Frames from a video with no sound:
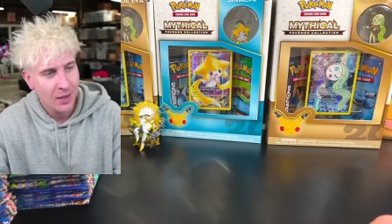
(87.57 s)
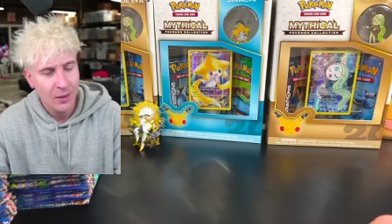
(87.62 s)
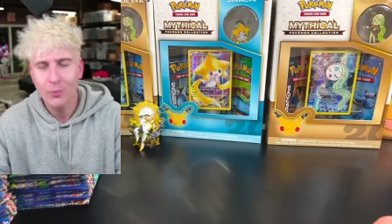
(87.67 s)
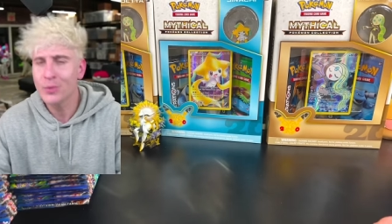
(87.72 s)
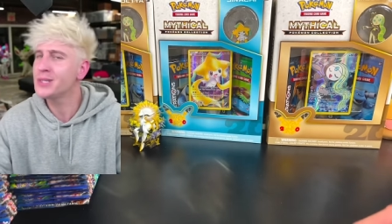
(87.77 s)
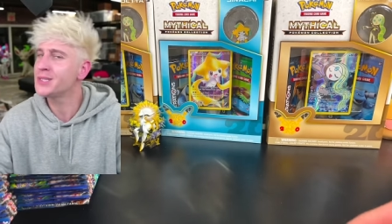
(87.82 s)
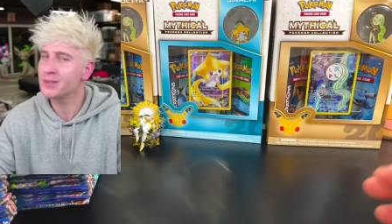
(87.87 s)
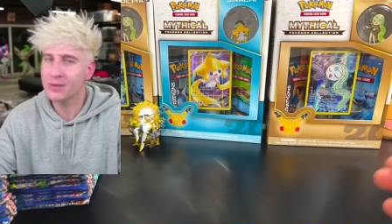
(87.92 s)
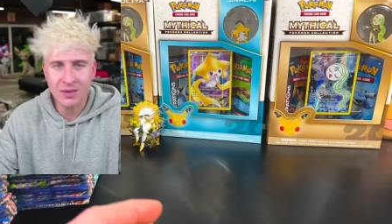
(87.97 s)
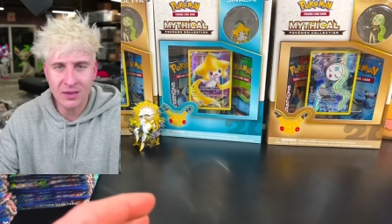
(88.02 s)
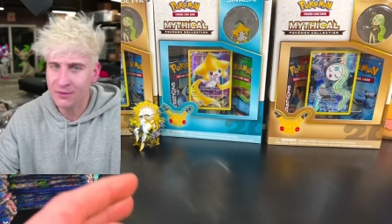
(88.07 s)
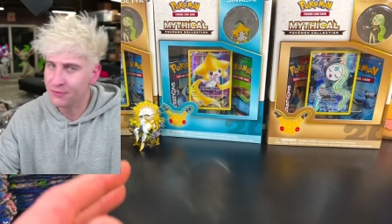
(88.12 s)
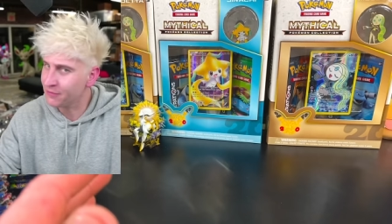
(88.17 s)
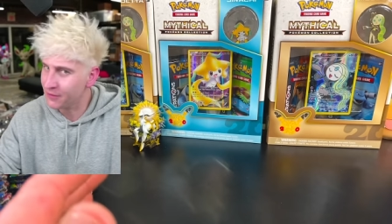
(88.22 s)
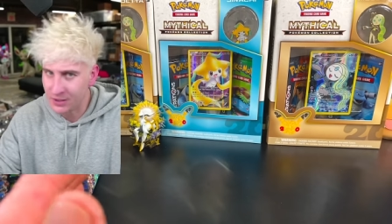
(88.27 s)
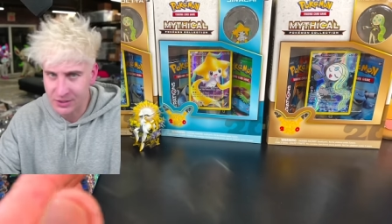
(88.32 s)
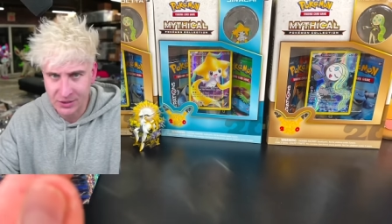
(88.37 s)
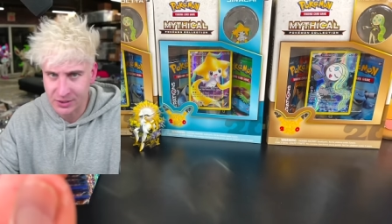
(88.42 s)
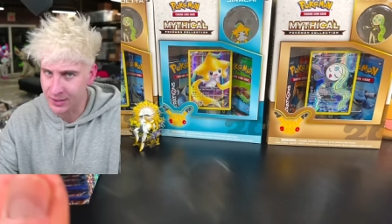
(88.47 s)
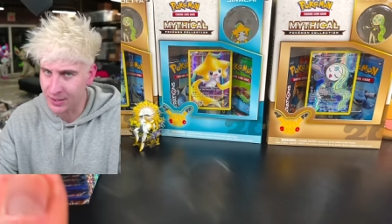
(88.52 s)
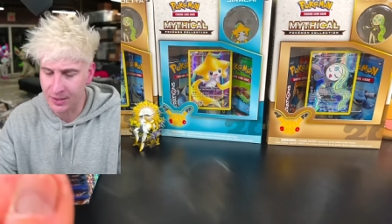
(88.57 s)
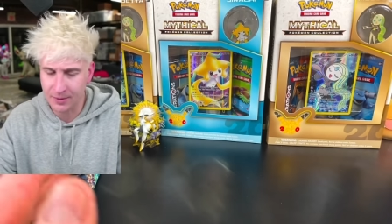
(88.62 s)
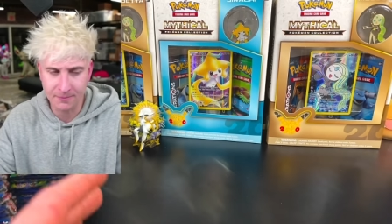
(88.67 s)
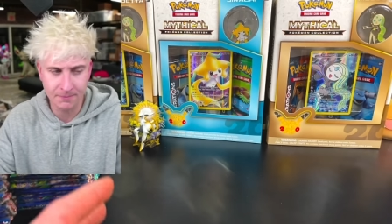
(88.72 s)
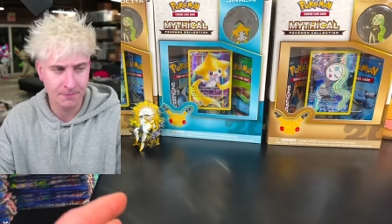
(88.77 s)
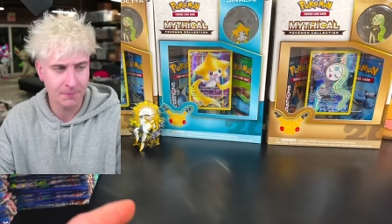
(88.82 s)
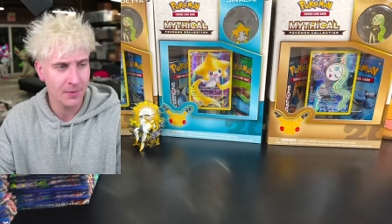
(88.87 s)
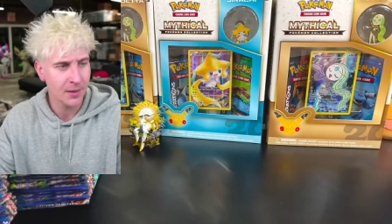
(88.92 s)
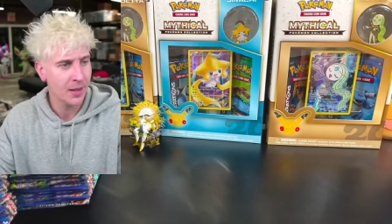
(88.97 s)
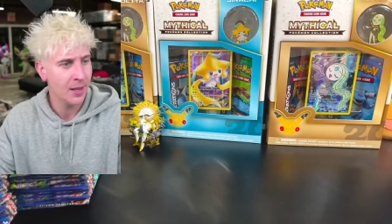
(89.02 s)
We still gonna fuck shit up.
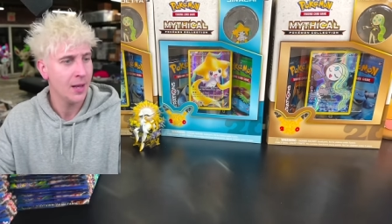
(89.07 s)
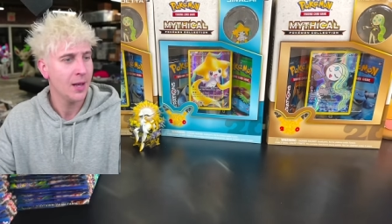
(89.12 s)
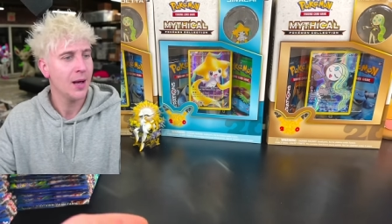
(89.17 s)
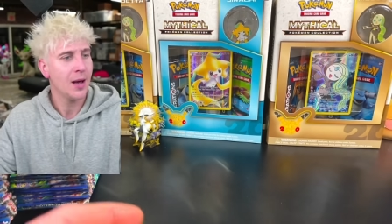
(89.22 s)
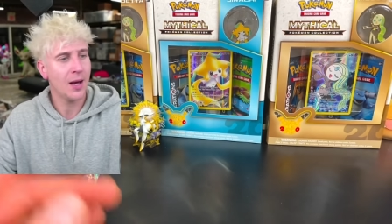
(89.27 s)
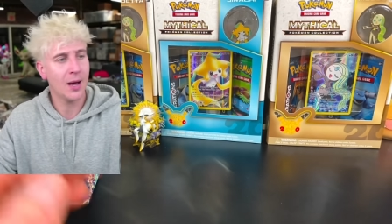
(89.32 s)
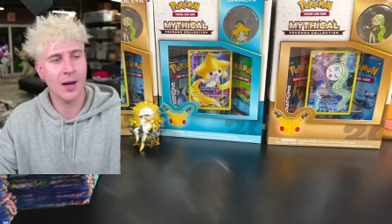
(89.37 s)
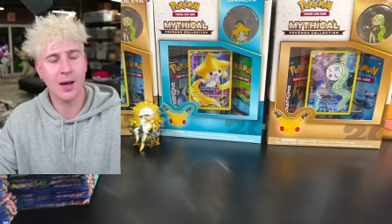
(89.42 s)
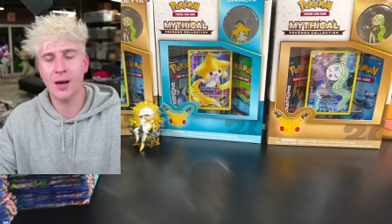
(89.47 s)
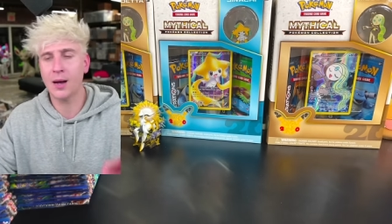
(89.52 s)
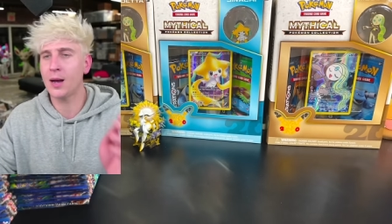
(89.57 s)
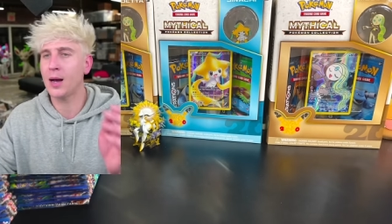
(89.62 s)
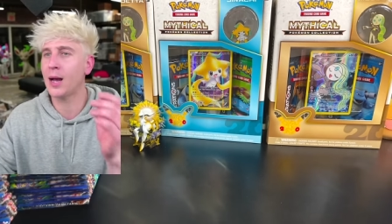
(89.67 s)
Uh,